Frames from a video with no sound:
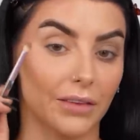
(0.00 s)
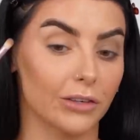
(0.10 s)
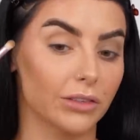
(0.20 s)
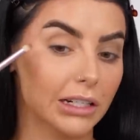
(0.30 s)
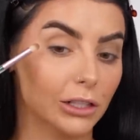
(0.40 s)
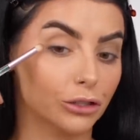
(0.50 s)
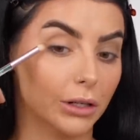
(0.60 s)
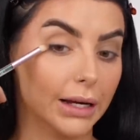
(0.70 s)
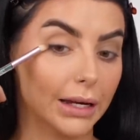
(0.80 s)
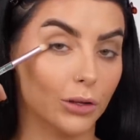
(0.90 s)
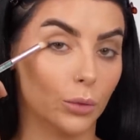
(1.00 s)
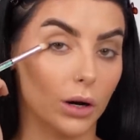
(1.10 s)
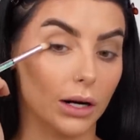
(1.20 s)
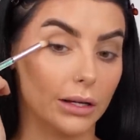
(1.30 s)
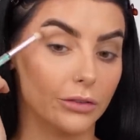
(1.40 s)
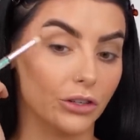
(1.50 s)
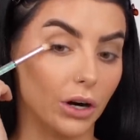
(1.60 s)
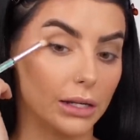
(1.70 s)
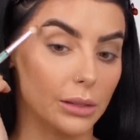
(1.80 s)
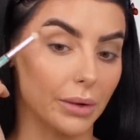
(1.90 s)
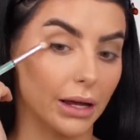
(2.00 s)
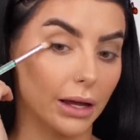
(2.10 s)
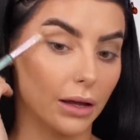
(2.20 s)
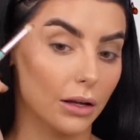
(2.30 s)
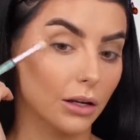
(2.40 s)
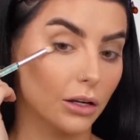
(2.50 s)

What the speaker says: And then a really good trick, if you wanna lift your eyes a bit,